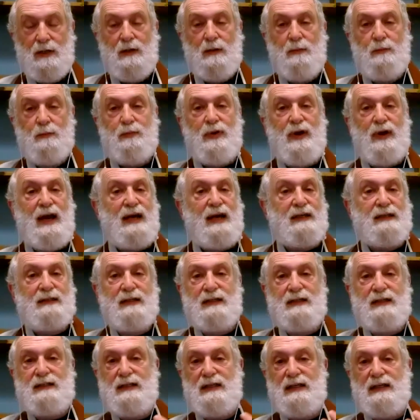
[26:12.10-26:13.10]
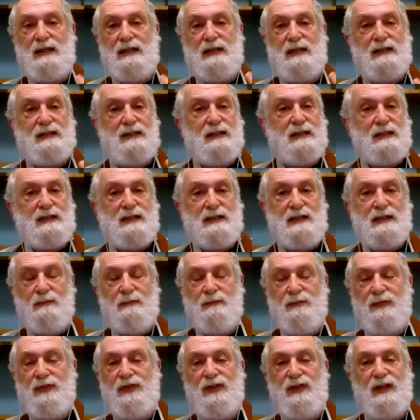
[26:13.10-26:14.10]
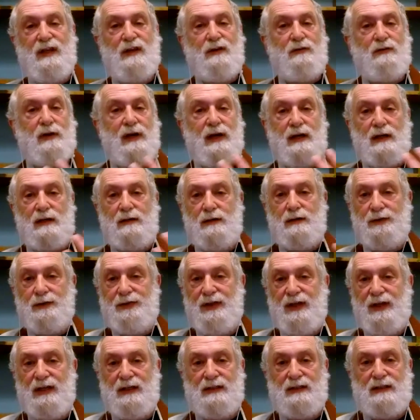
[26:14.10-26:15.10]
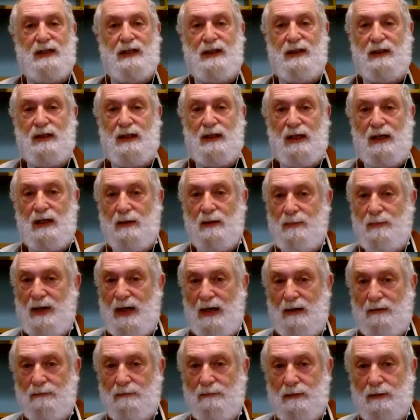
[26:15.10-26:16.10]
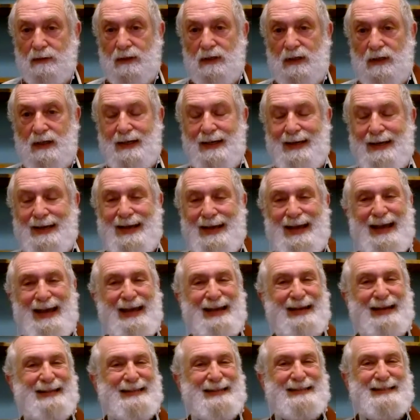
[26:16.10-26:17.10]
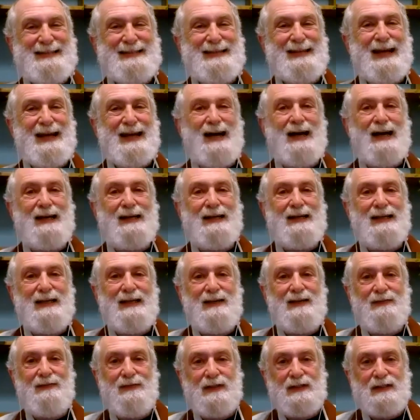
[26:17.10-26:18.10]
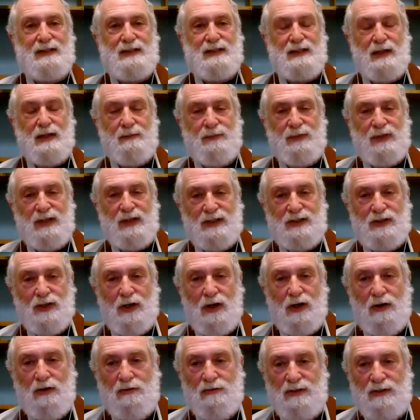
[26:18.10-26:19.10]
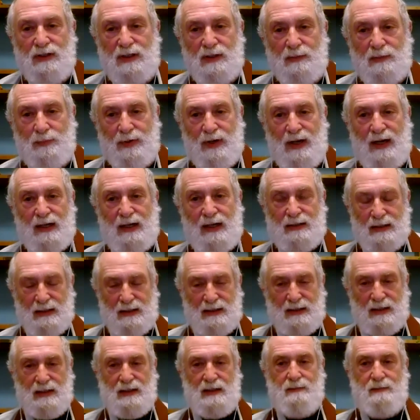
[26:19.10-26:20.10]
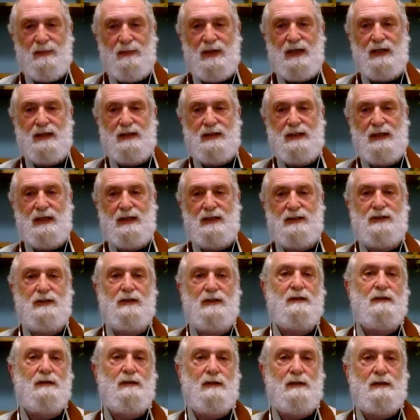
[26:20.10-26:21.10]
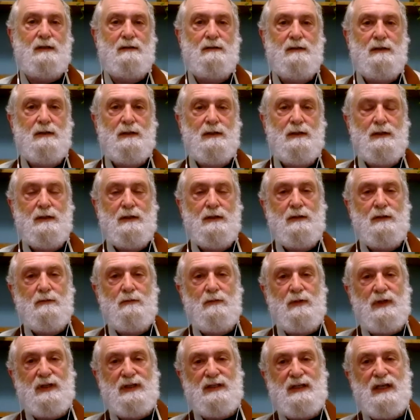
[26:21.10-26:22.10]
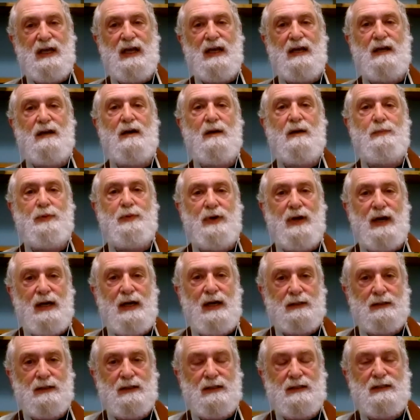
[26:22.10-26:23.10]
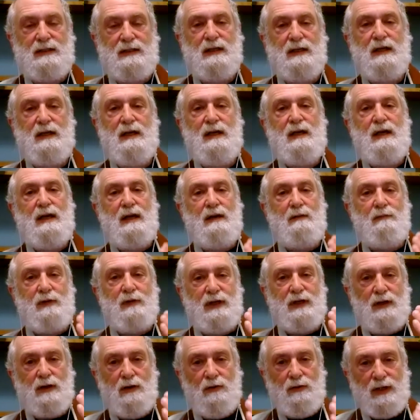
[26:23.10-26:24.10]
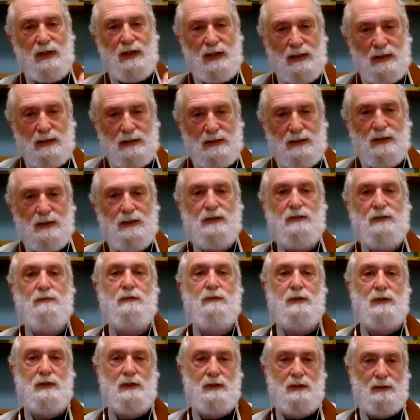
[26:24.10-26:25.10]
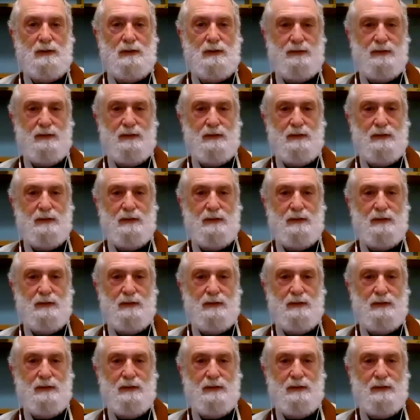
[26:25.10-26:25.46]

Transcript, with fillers: practice isn't some theoretical thing to think about, and it's not even something to only practice in the meditation hall. We take our practice and we go into the world